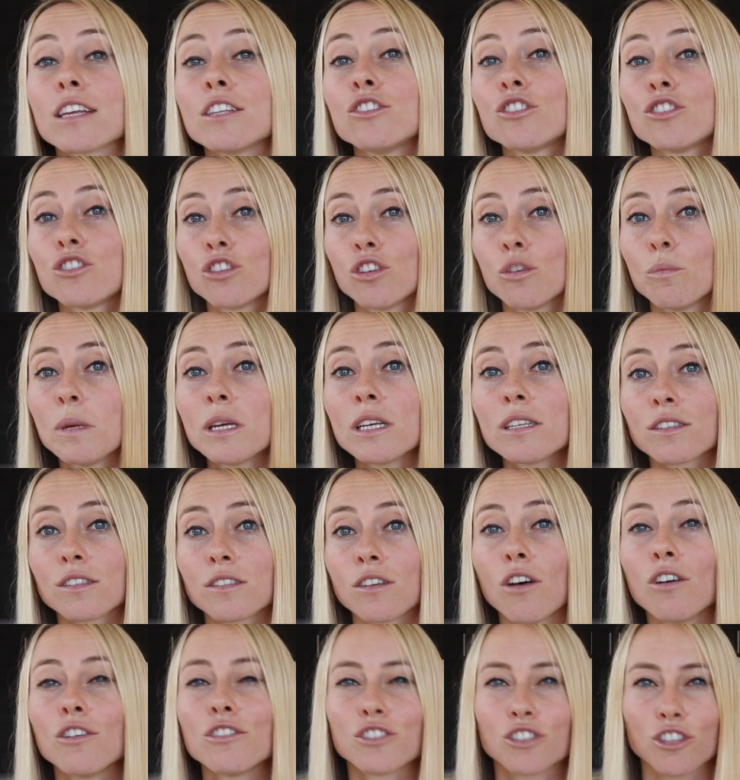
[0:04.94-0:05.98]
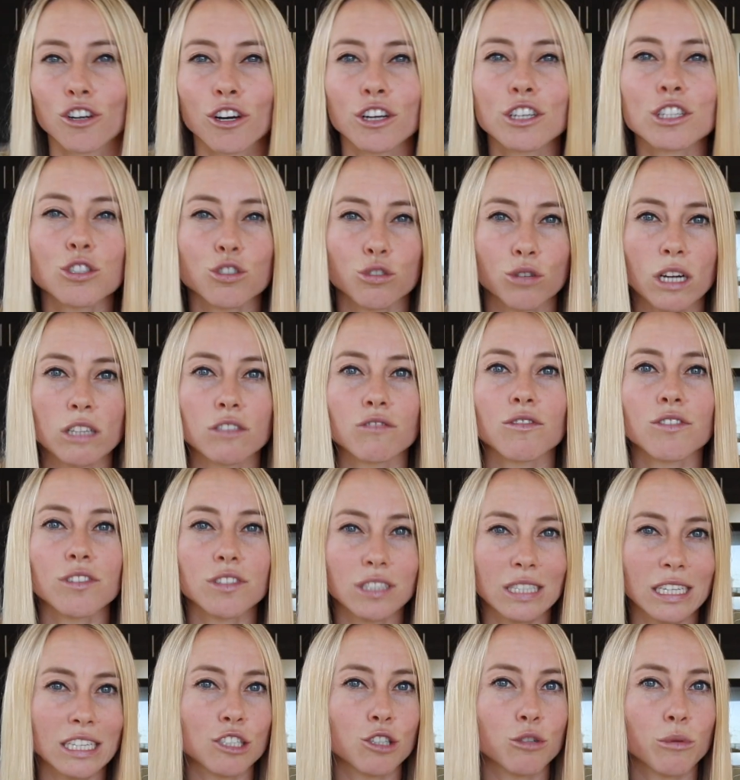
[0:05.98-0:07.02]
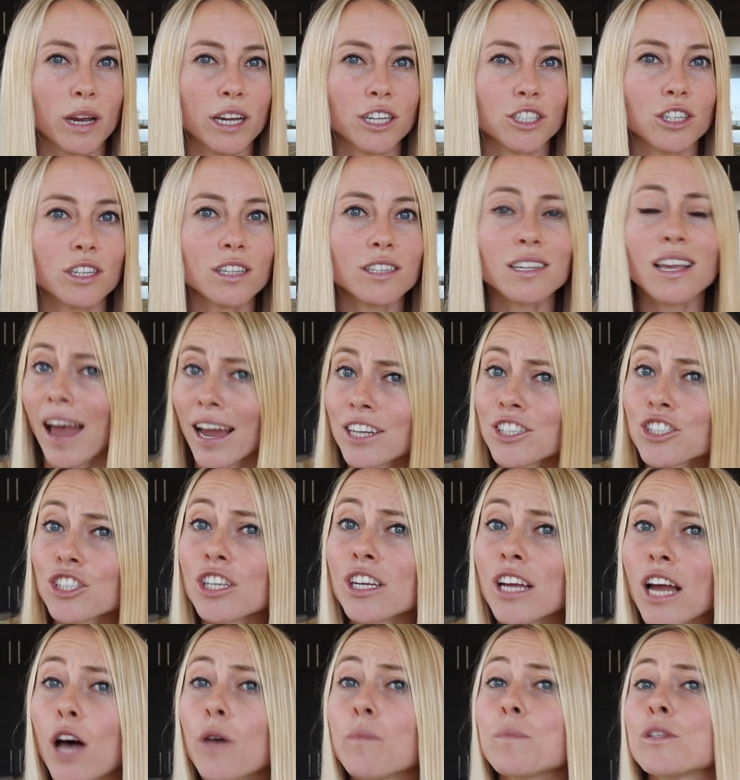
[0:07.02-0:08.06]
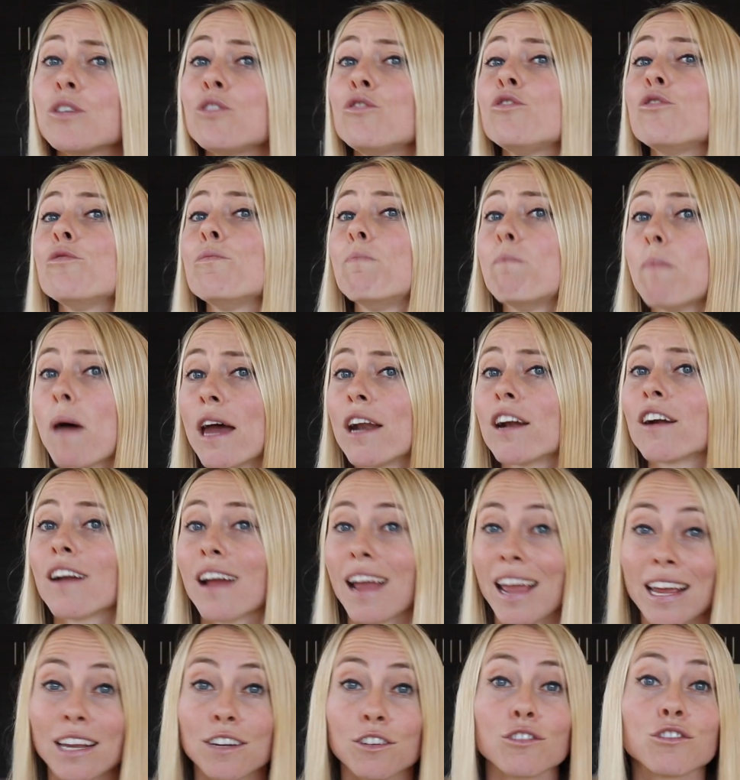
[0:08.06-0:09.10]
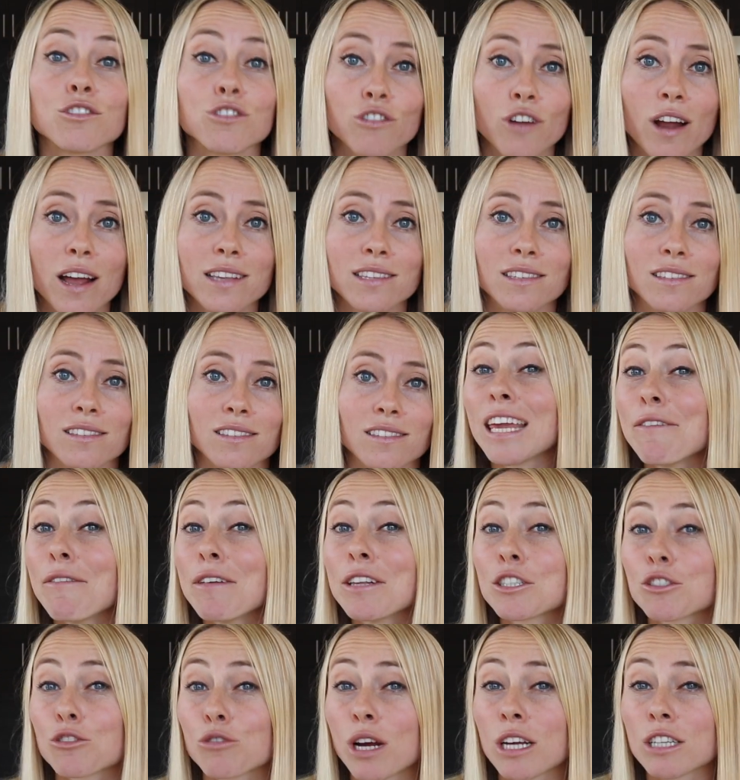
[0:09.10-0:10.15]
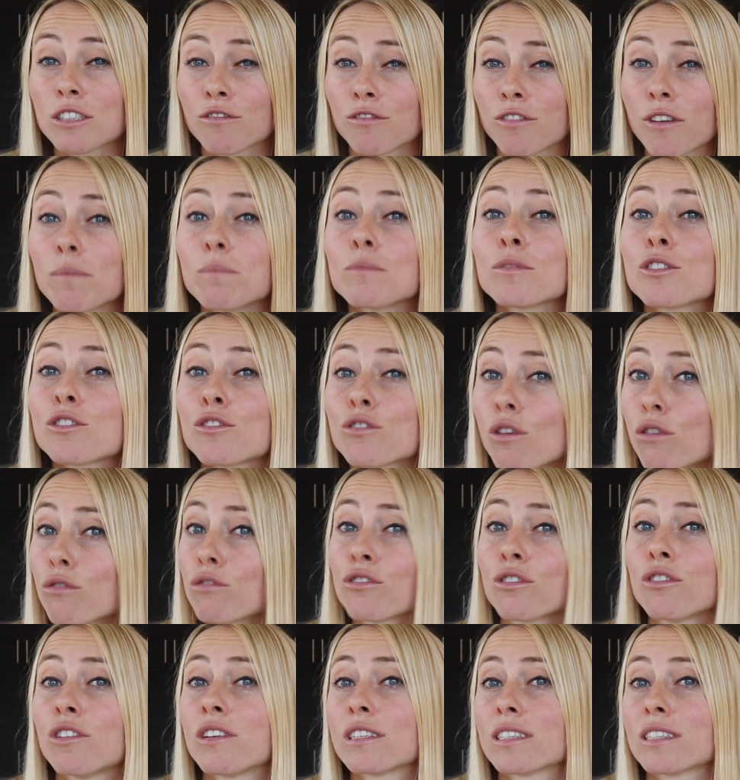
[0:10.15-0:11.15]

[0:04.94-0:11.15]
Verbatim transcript: consuming salt during stressful situations actually helps you do better handle stress, even stress from social